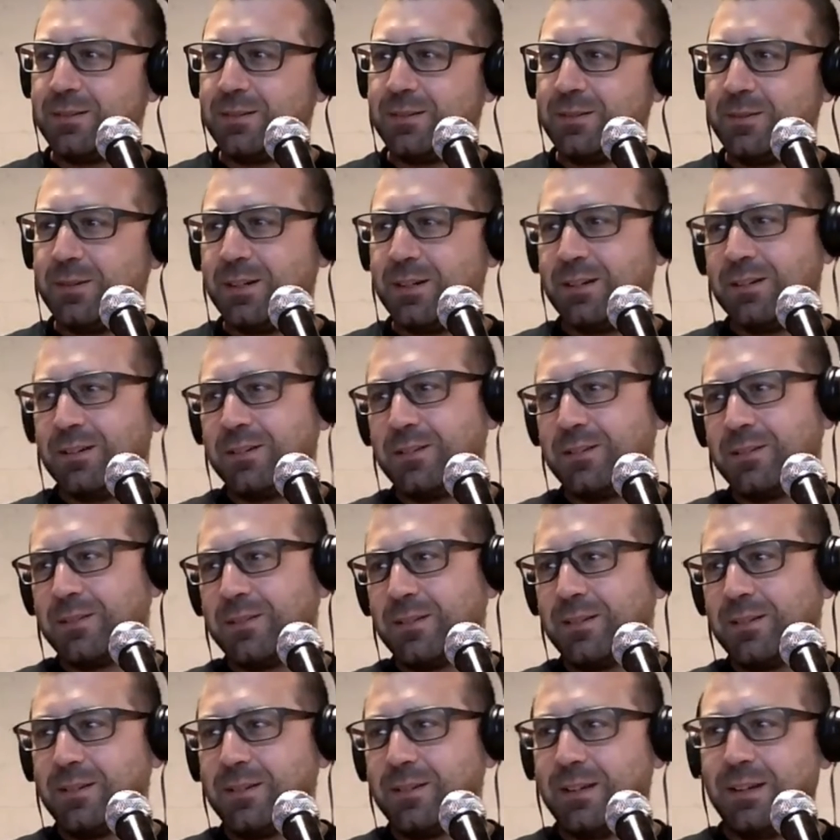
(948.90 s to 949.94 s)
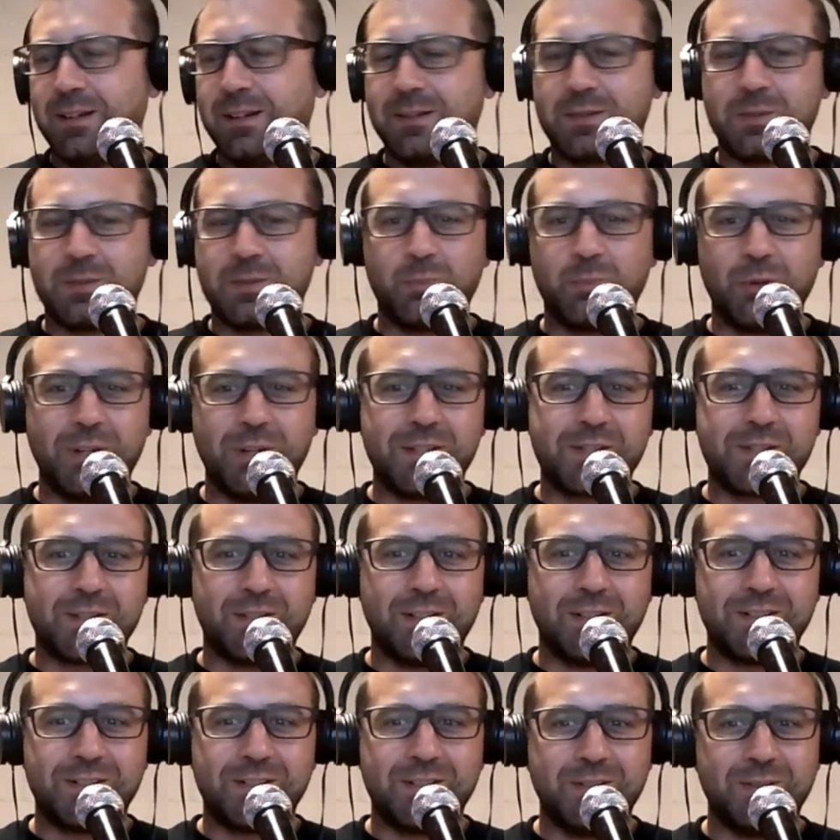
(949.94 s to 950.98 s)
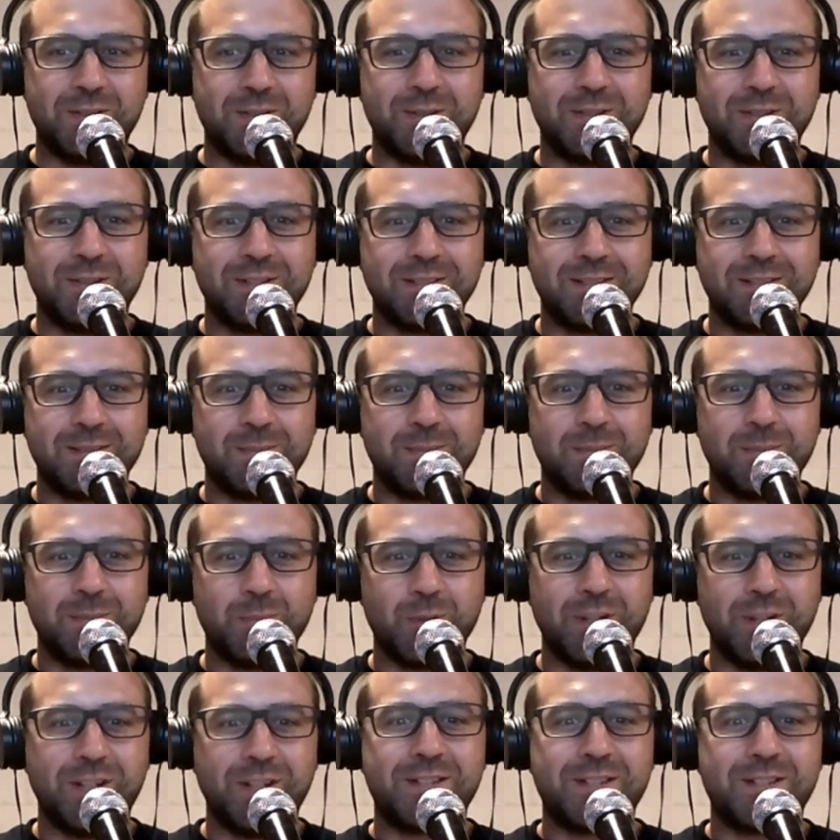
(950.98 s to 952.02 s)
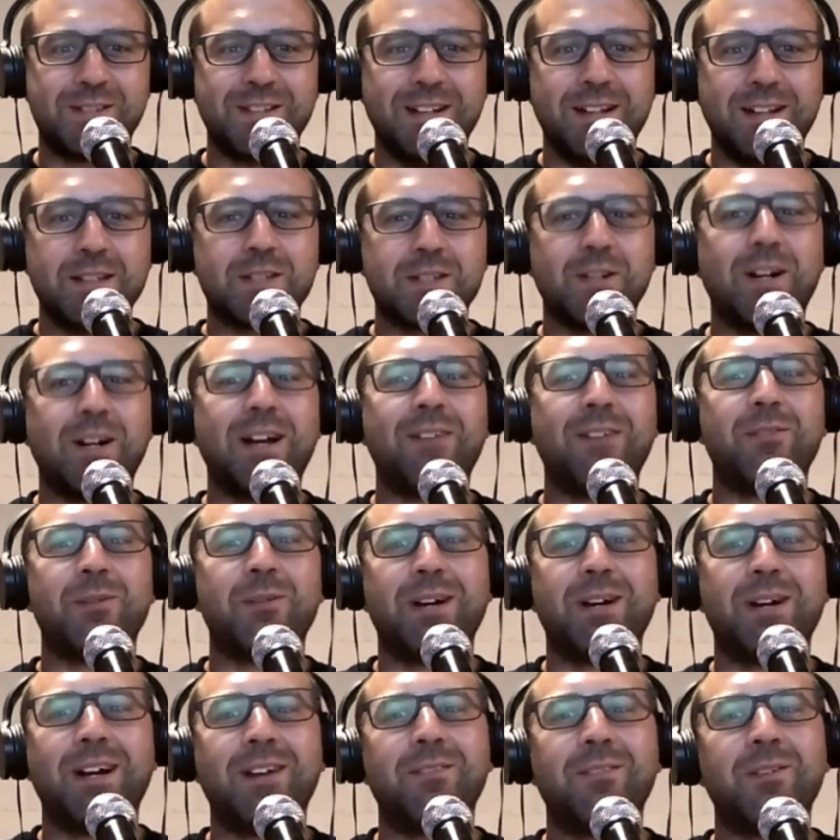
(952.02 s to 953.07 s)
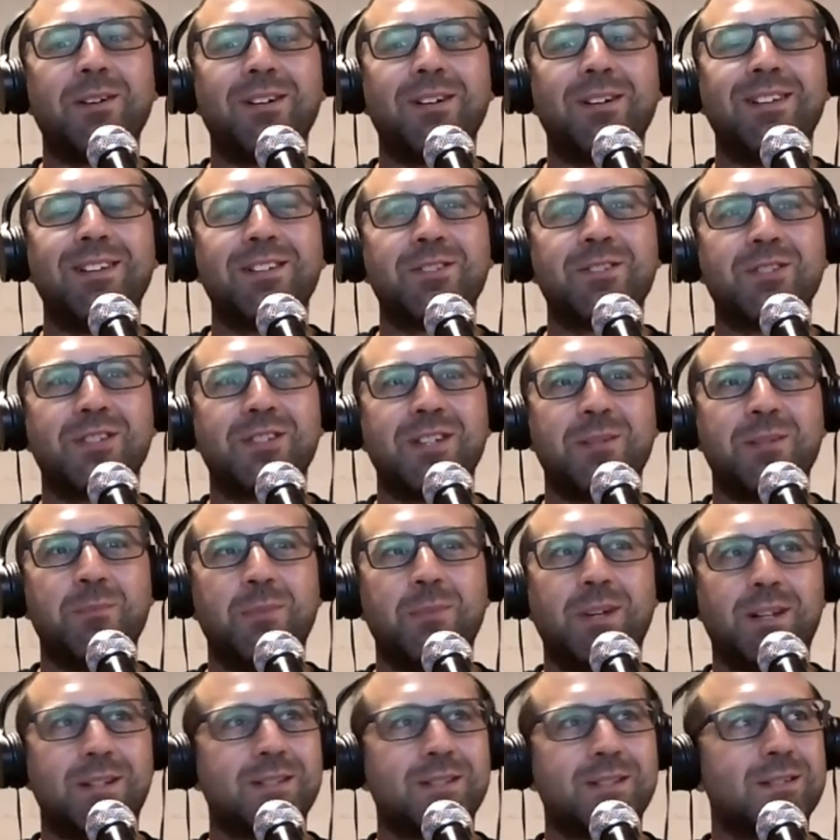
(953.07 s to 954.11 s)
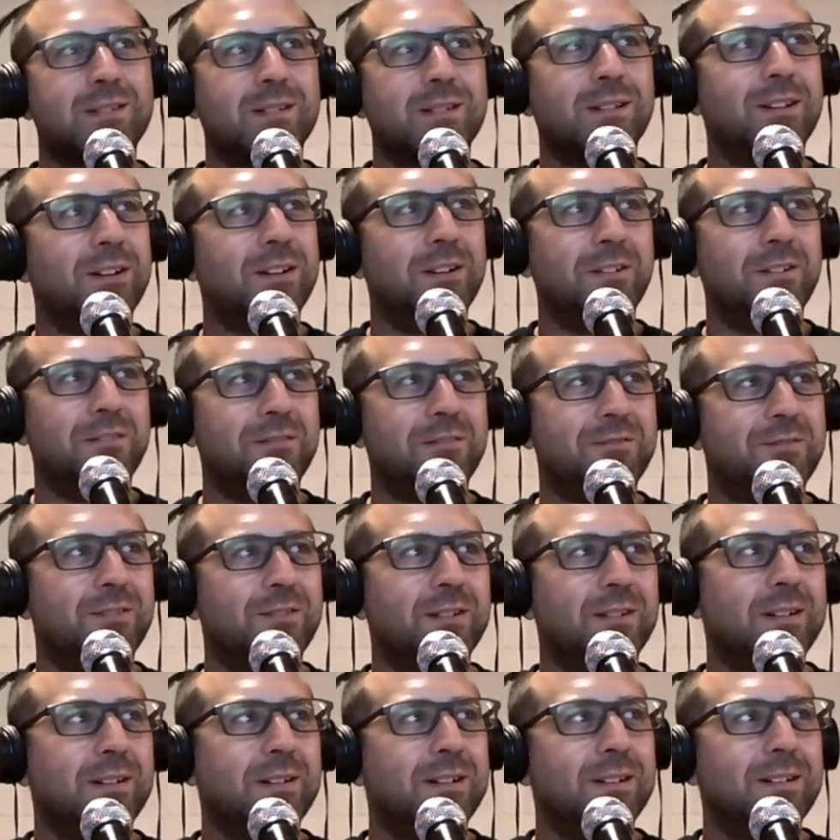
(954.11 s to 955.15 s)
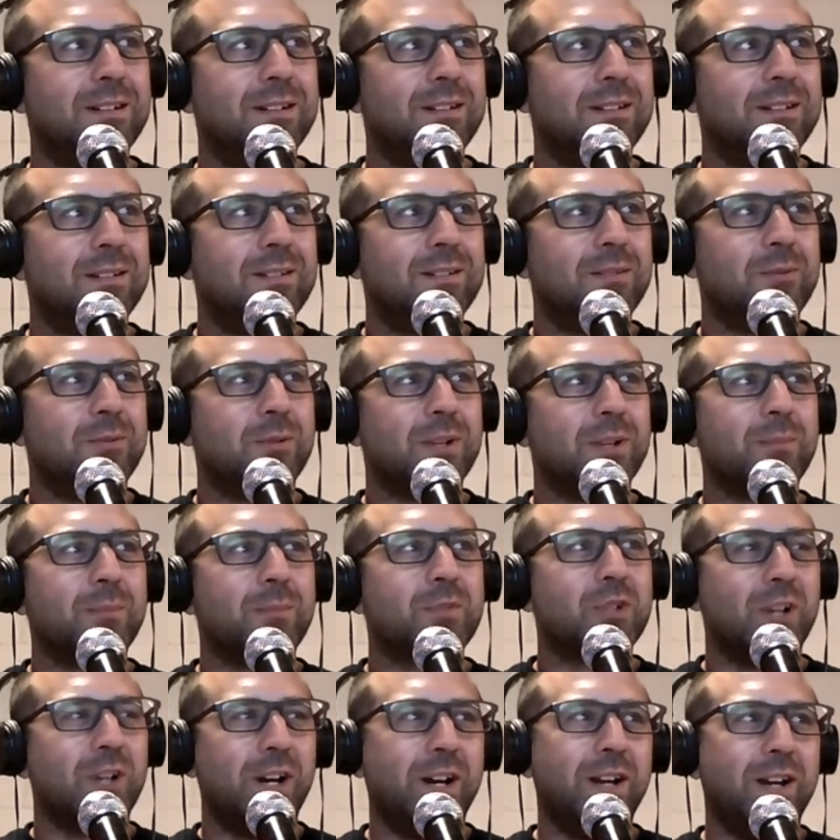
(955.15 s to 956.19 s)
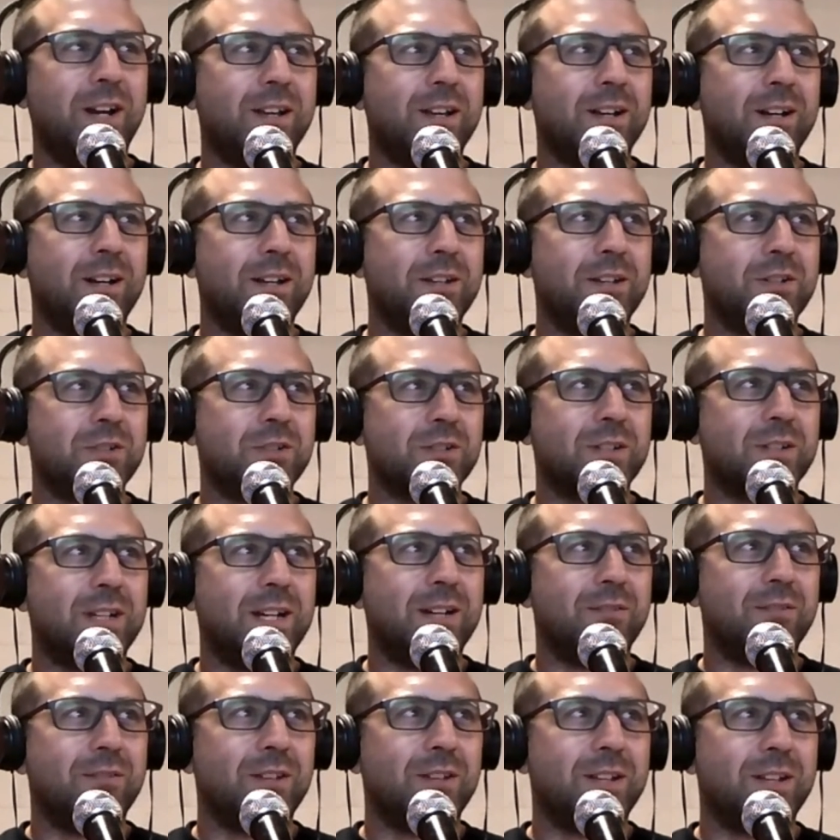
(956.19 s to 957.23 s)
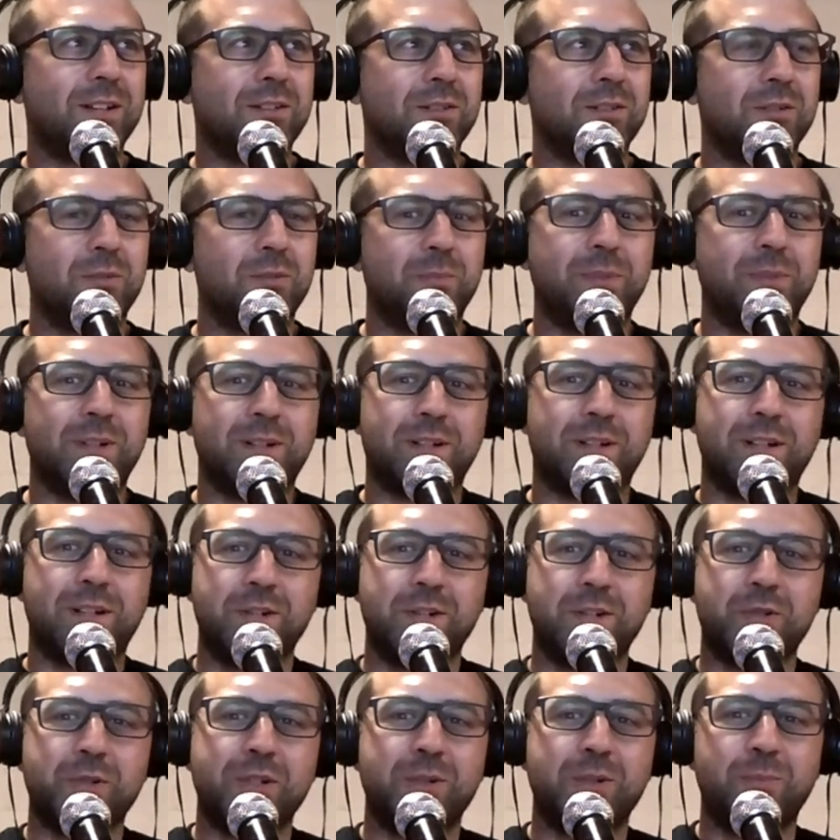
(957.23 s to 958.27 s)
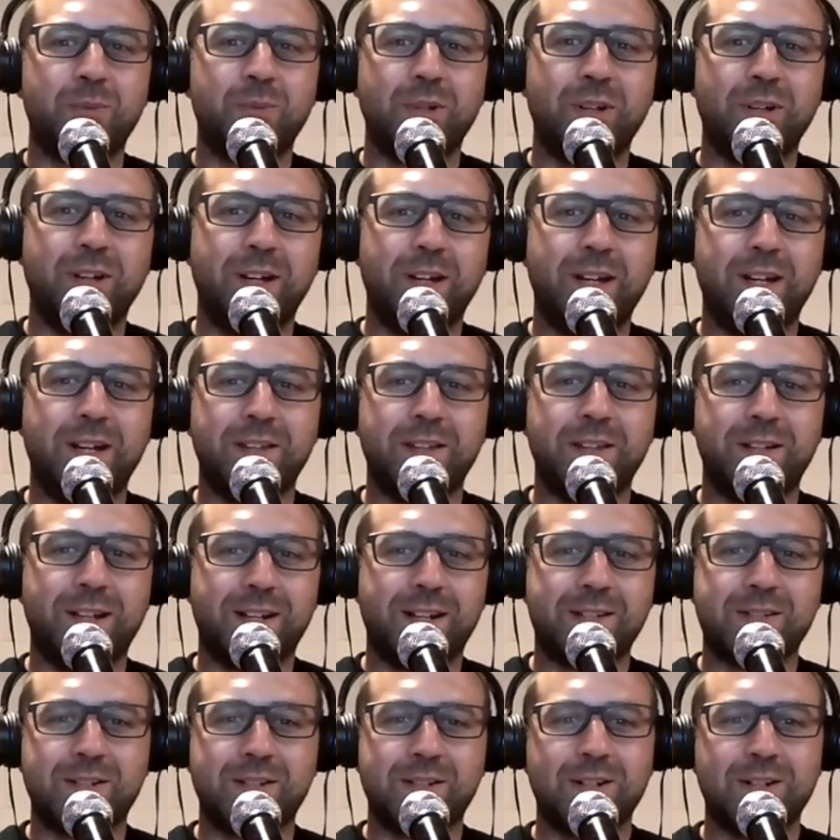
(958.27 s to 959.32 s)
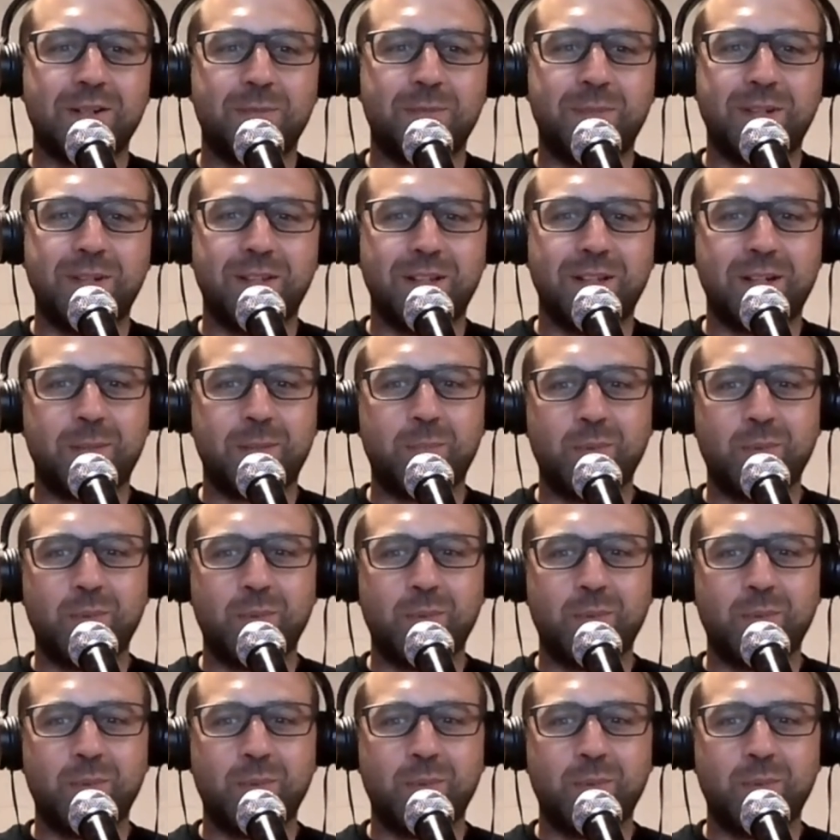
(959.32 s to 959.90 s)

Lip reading: well, I had some Prince on too. Prince. So I have a interesting mix of when I'm training. I usually have like a little bit of country will play. The next song will be like